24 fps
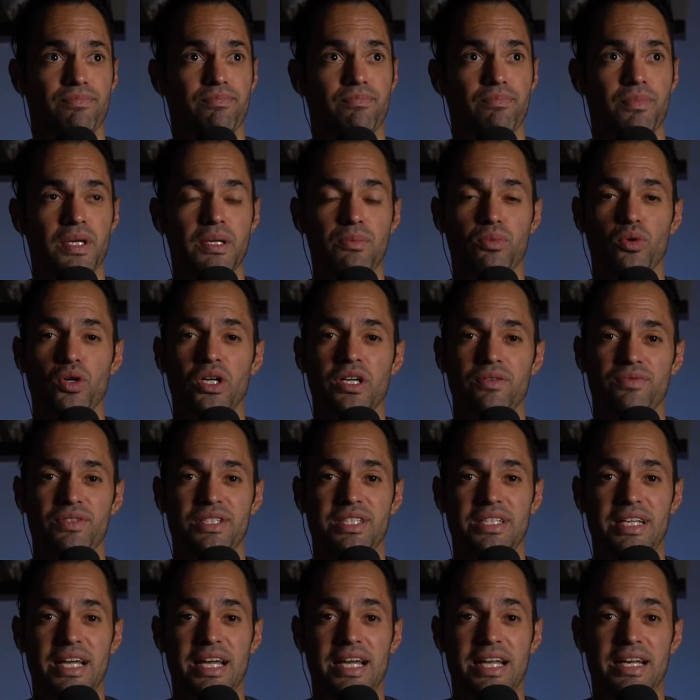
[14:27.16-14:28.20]
people have
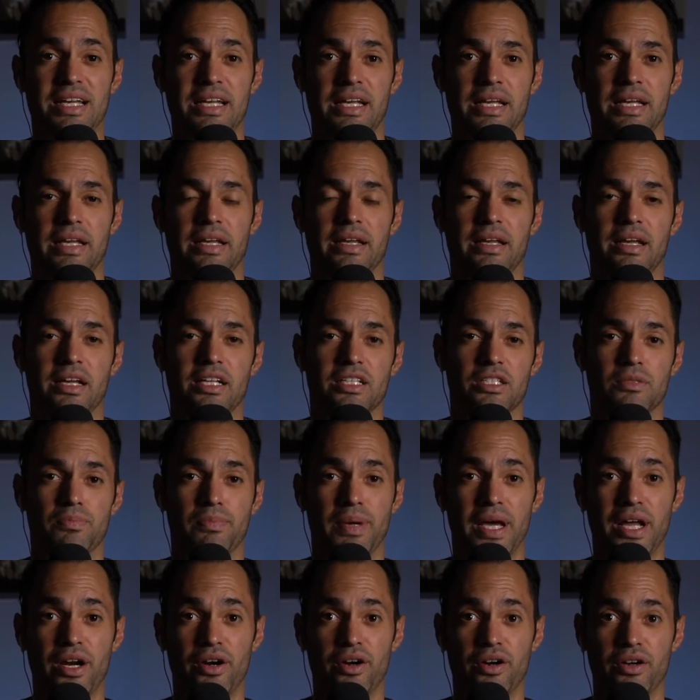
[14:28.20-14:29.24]
said it's
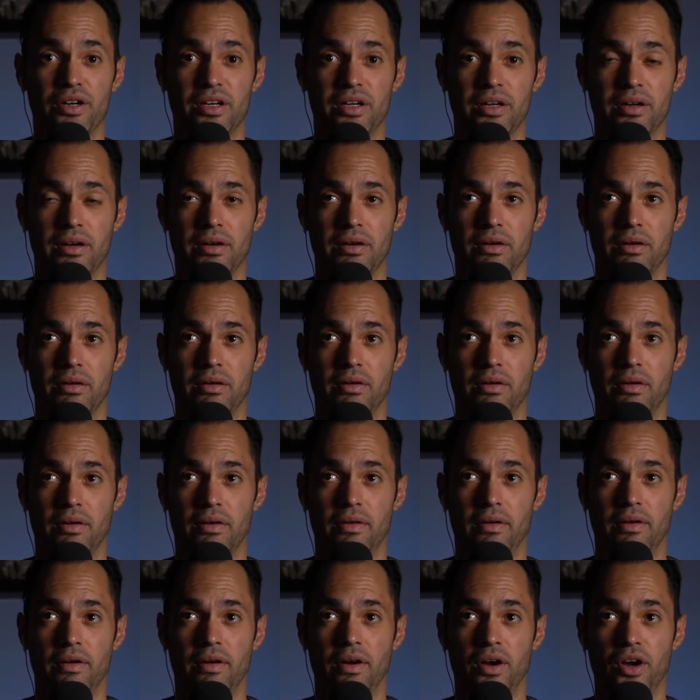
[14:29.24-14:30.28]
better
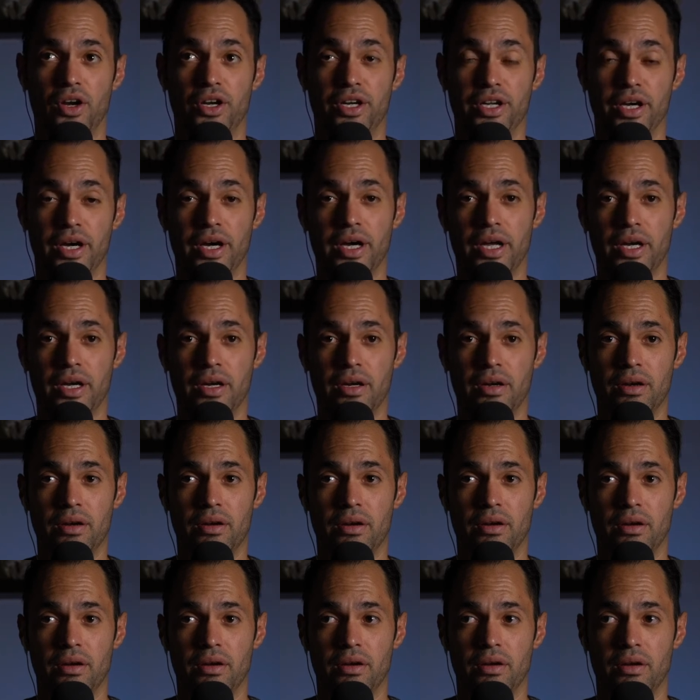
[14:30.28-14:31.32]
done
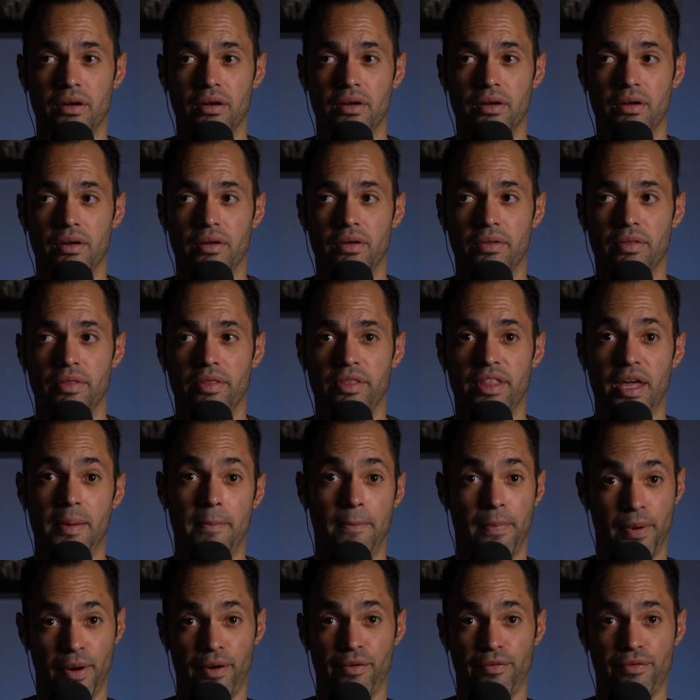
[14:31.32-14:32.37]
than
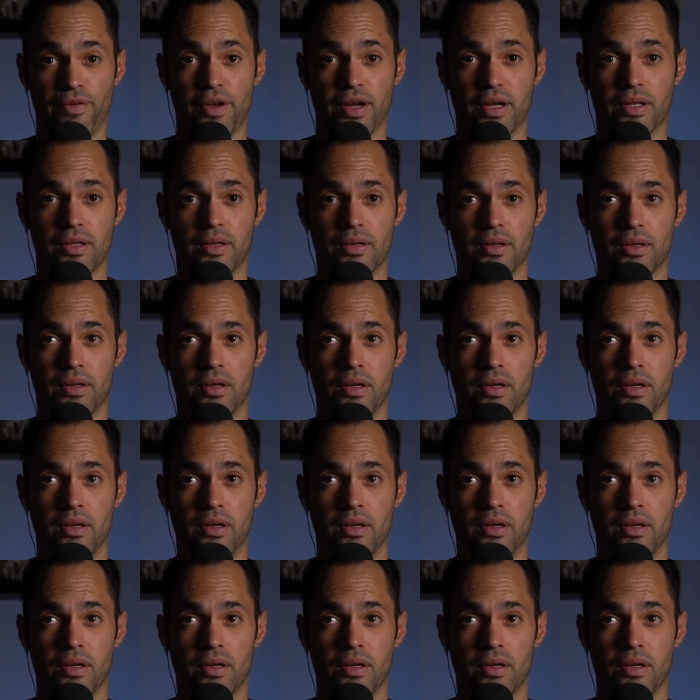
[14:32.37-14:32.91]
perfect.